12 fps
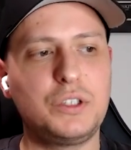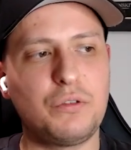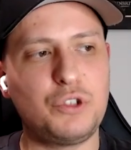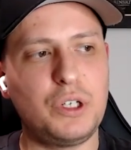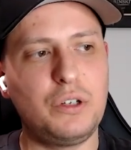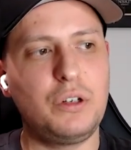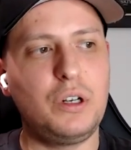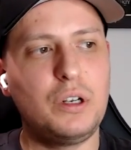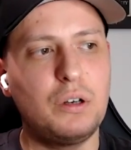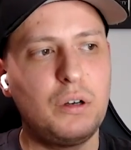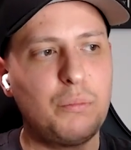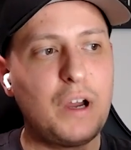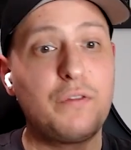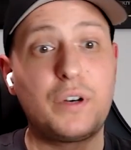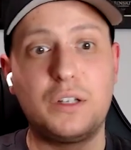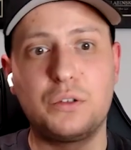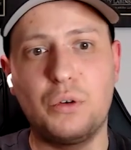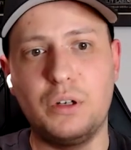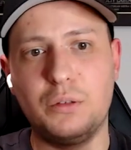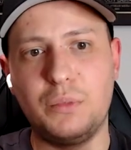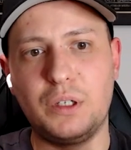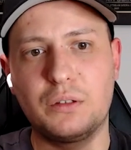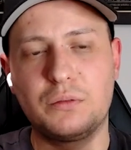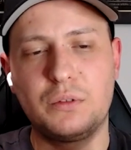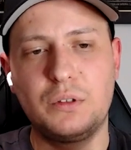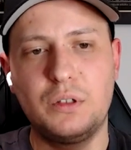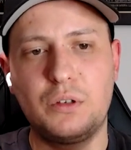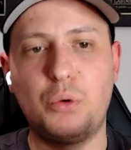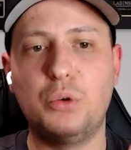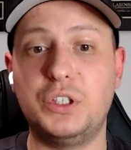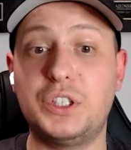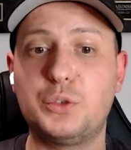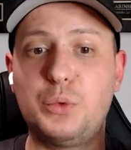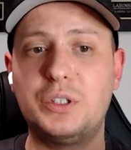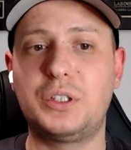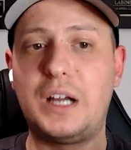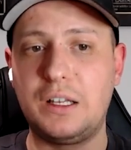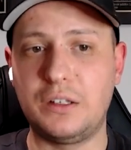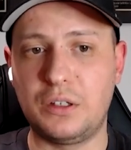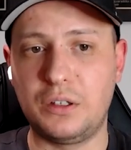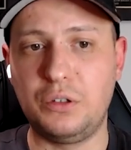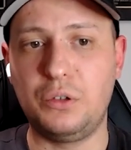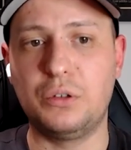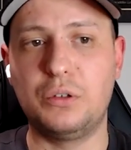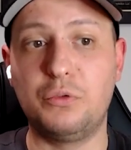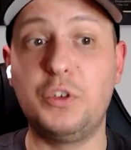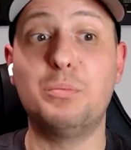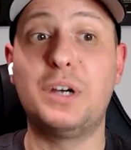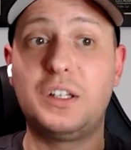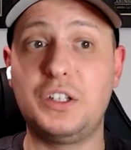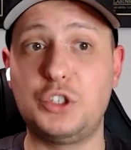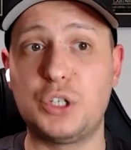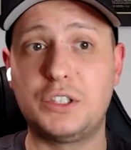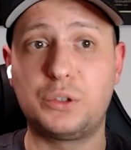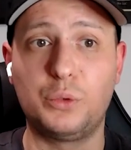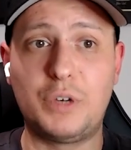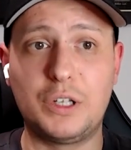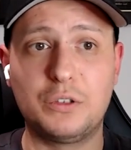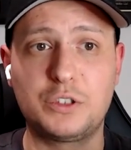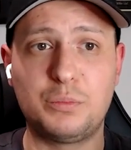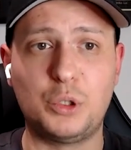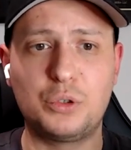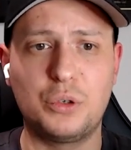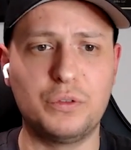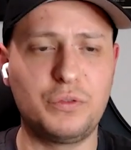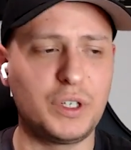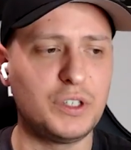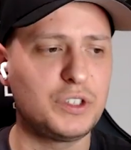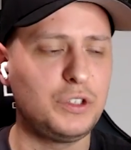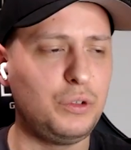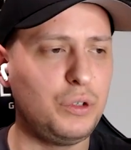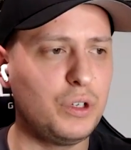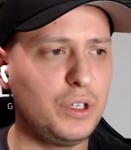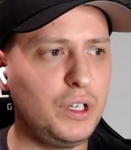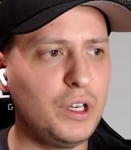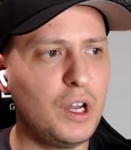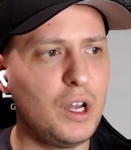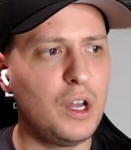of January, my friend calling me, who is as well trying. We met each other on one small conference in UAE.